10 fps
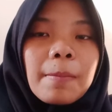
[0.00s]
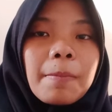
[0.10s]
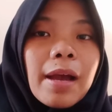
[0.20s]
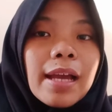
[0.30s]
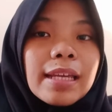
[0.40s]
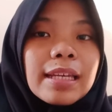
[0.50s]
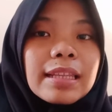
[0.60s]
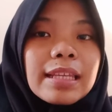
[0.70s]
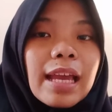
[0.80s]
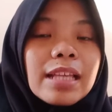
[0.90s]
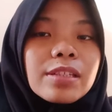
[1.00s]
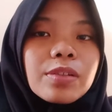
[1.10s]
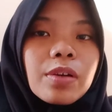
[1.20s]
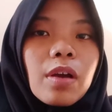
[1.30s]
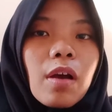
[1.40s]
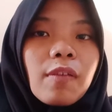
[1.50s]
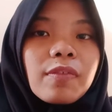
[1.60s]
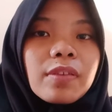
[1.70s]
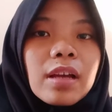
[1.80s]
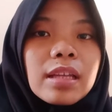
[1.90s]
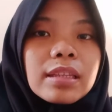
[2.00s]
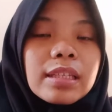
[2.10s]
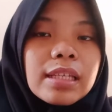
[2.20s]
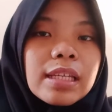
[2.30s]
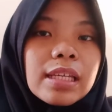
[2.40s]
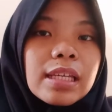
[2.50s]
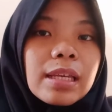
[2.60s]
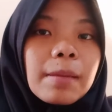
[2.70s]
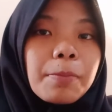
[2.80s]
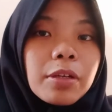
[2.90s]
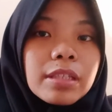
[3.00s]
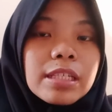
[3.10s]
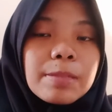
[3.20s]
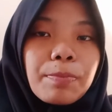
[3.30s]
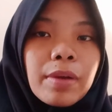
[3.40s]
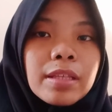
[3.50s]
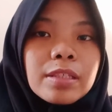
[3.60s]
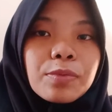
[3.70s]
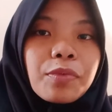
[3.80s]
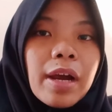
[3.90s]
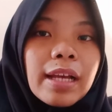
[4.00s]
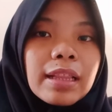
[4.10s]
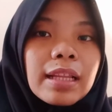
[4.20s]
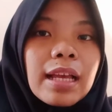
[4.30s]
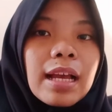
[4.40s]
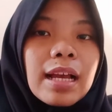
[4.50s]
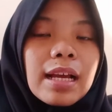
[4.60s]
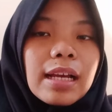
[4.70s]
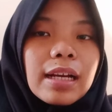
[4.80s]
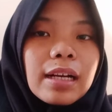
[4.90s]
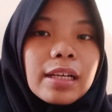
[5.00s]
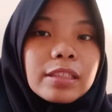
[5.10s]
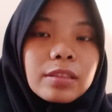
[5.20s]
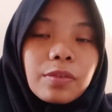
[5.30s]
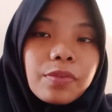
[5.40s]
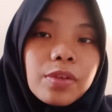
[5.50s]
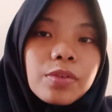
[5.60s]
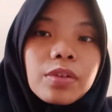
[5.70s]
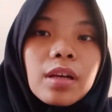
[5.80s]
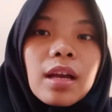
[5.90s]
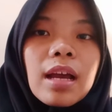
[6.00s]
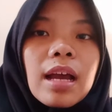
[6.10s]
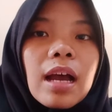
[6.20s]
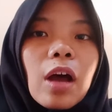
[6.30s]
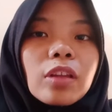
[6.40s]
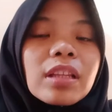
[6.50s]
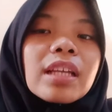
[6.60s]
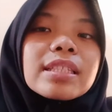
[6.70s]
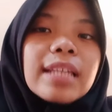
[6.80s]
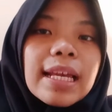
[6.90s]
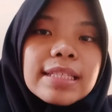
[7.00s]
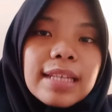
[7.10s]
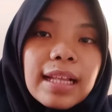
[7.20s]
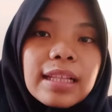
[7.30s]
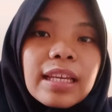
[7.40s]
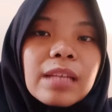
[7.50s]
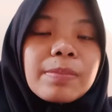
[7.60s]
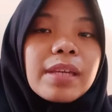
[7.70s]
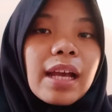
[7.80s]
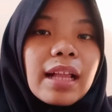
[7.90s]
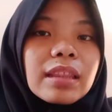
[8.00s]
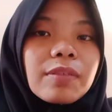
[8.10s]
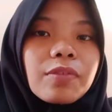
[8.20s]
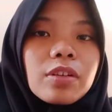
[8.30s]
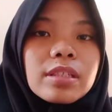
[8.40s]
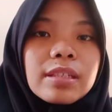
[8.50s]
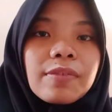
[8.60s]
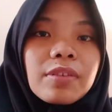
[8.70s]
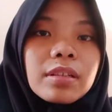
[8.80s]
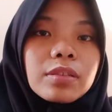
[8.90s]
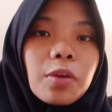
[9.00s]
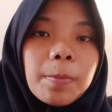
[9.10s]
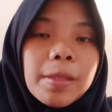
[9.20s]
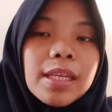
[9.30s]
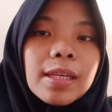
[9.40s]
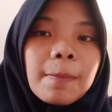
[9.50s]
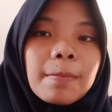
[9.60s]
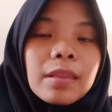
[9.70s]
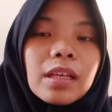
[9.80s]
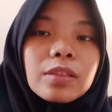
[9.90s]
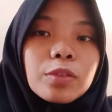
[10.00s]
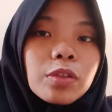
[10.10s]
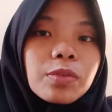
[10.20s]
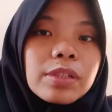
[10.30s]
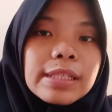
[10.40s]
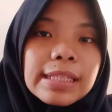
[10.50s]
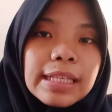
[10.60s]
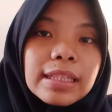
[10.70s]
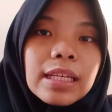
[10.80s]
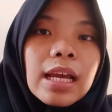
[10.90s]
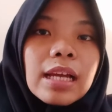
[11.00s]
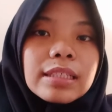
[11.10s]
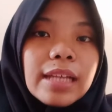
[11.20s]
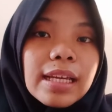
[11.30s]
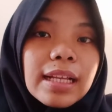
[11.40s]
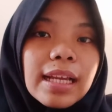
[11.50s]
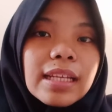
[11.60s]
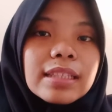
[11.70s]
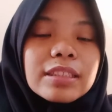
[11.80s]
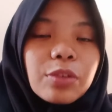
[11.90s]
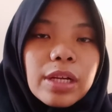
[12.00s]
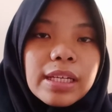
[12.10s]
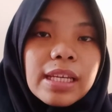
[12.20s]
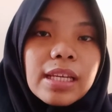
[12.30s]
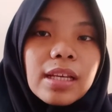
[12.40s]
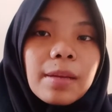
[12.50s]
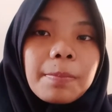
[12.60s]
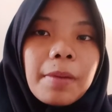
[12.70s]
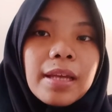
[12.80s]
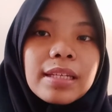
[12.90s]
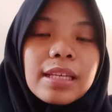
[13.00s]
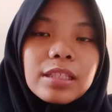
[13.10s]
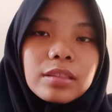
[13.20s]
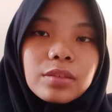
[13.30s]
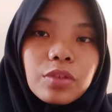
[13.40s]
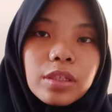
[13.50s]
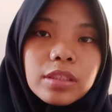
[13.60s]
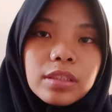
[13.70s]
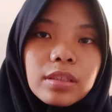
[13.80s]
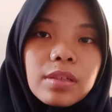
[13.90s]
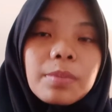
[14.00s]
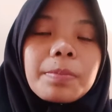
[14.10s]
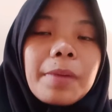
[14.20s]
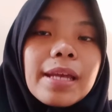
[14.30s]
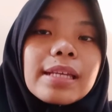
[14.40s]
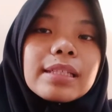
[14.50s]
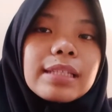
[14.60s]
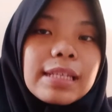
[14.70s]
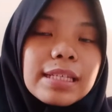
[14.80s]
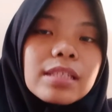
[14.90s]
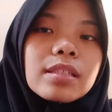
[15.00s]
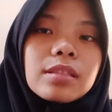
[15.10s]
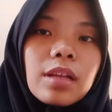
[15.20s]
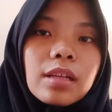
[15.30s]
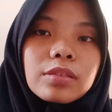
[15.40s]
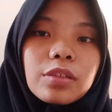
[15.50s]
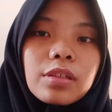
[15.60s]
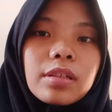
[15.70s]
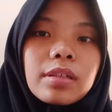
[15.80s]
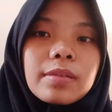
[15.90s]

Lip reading: By the answer of the participants while interview, online CSL can be held for several topics that don't really need direct training by the instruction, by the instructor.